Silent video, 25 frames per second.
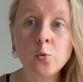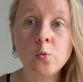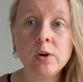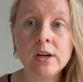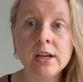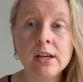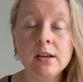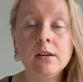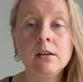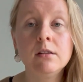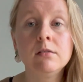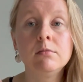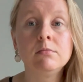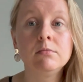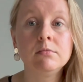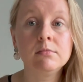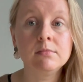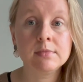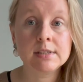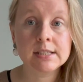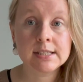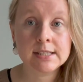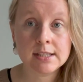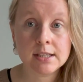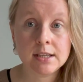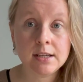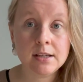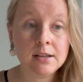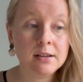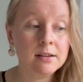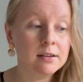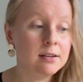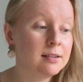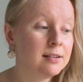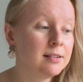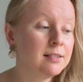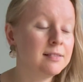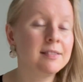we
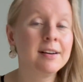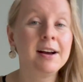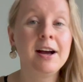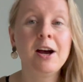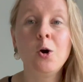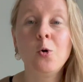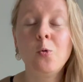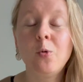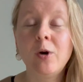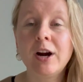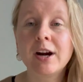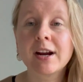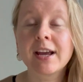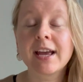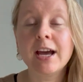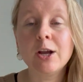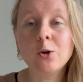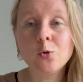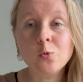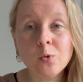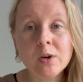see, where can